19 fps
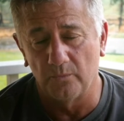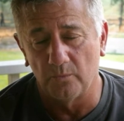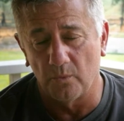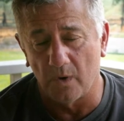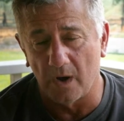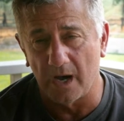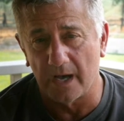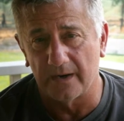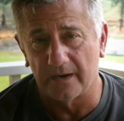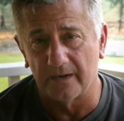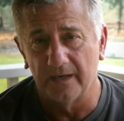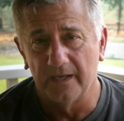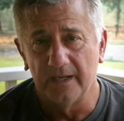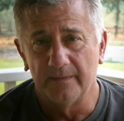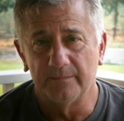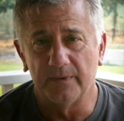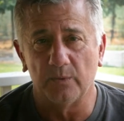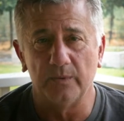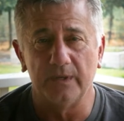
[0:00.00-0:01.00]
water,
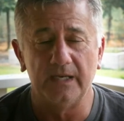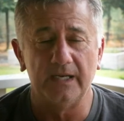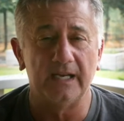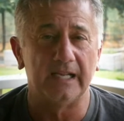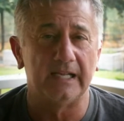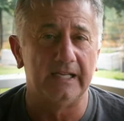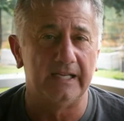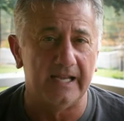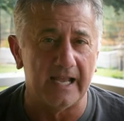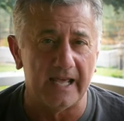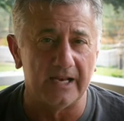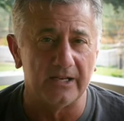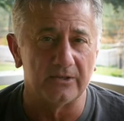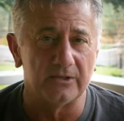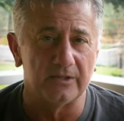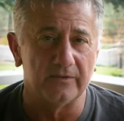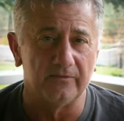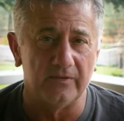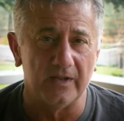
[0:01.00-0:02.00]
but we need to get it
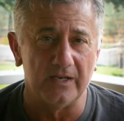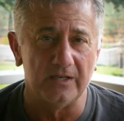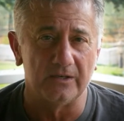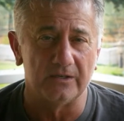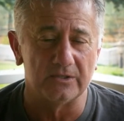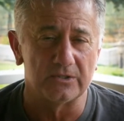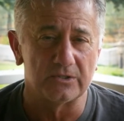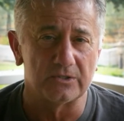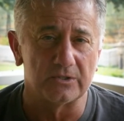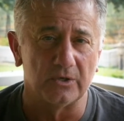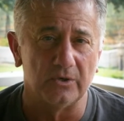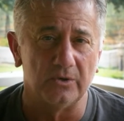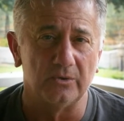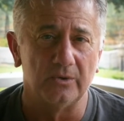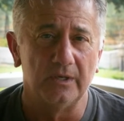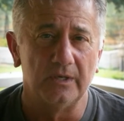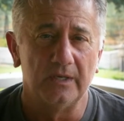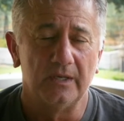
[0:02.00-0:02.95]
to the vineyard. So